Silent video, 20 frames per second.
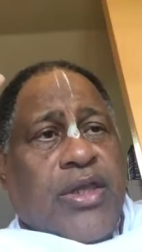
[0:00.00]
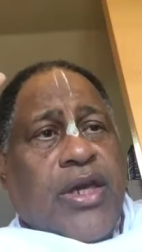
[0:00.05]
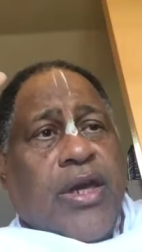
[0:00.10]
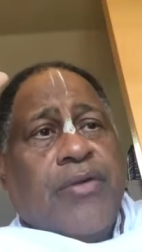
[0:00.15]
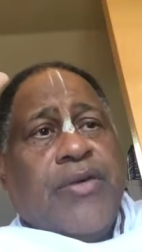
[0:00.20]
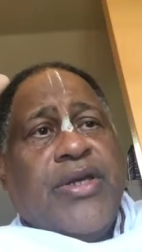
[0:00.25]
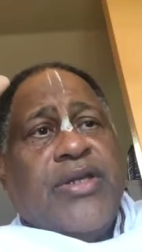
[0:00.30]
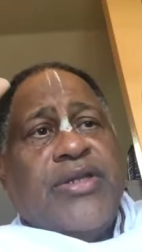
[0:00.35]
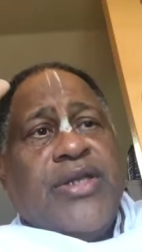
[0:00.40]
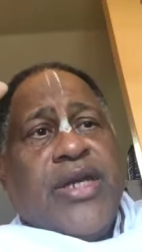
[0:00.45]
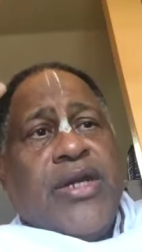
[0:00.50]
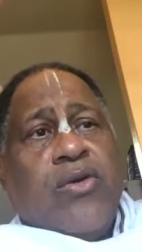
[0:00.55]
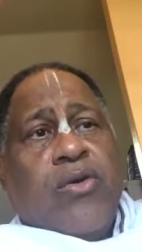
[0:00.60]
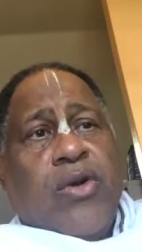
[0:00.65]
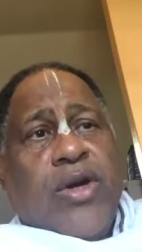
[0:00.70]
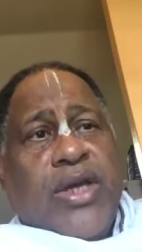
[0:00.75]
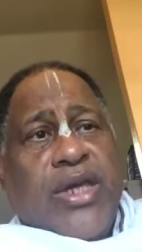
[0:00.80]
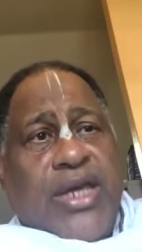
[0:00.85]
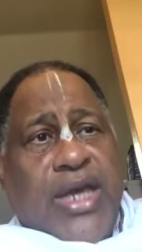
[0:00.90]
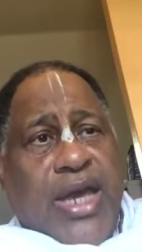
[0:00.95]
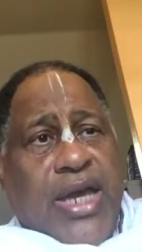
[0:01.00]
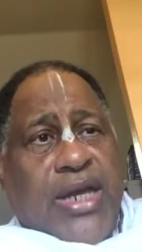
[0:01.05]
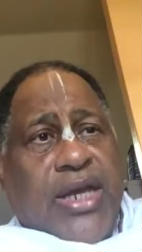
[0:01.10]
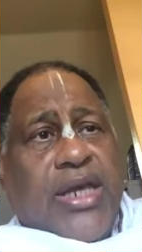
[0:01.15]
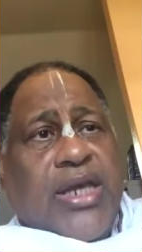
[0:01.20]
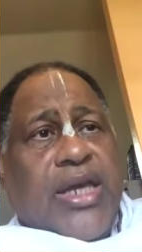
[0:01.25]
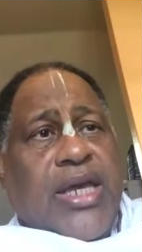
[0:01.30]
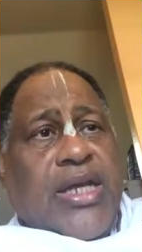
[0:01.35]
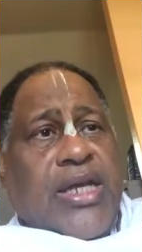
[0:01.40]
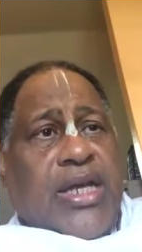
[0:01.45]
there is an
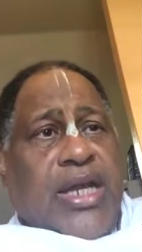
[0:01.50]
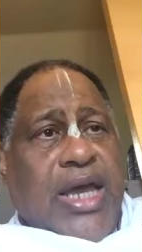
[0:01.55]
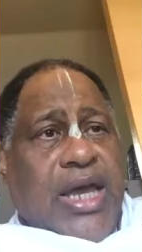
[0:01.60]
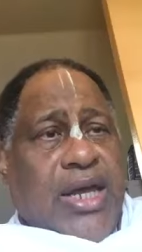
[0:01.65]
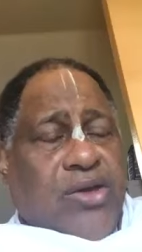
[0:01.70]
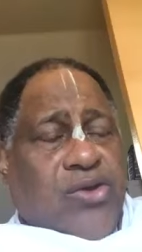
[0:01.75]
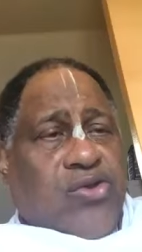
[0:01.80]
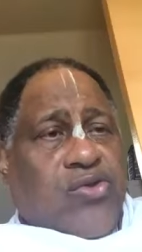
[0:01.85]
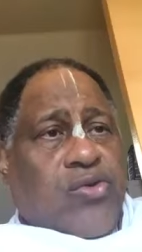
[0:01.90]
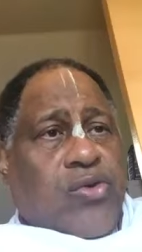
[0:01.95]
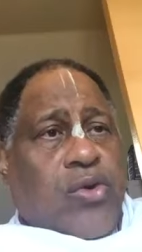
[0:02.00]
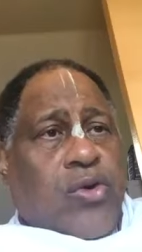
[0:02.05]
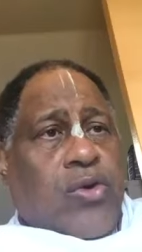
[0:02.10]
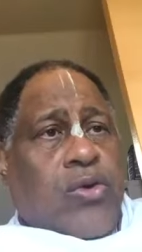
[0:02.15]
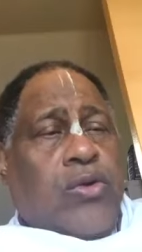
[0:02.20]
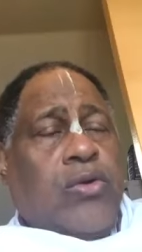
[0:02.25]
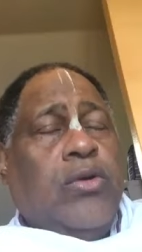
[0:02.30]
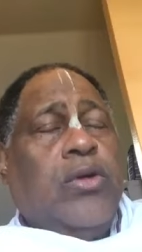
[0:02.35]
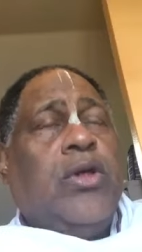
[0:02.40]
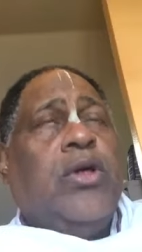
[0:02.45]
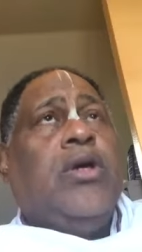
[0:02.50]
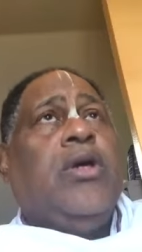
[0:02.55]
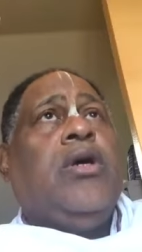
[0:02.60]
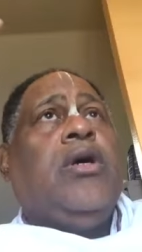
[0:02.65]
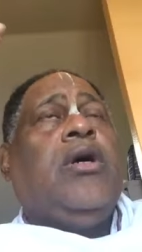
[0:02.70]
organic and natural